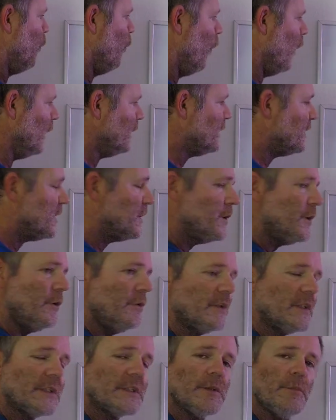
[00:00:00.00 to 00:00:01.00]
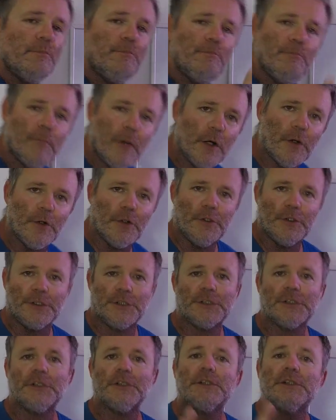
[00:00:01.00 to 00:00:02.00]
Once you
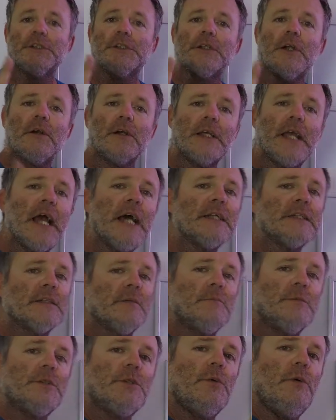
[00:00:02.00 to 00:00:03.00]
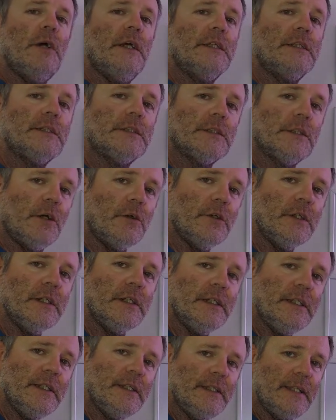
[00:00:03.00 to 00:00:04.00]
submerge sargassum to a
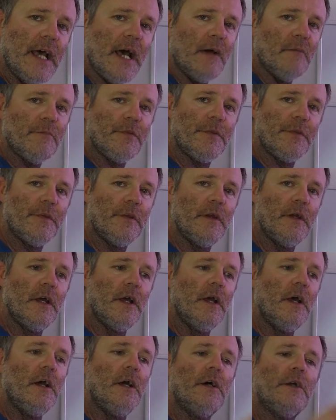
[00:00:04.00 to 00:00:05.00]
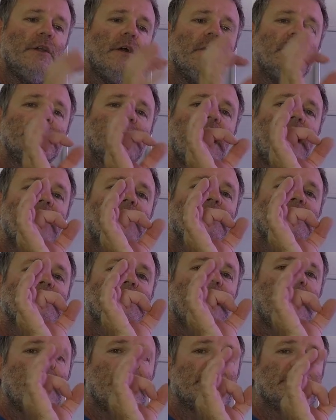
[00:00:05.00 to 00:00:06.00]
certain depth, those air
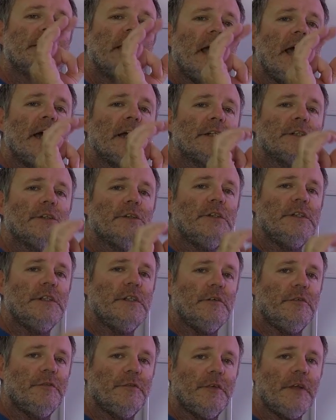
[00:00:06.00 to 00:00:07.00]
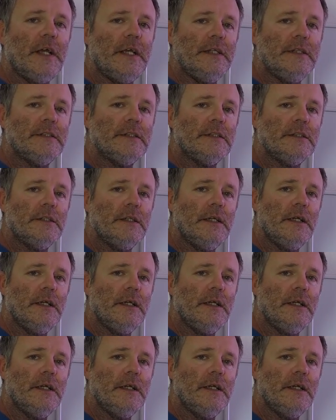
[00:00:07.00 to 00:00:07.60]
sacs actually deflate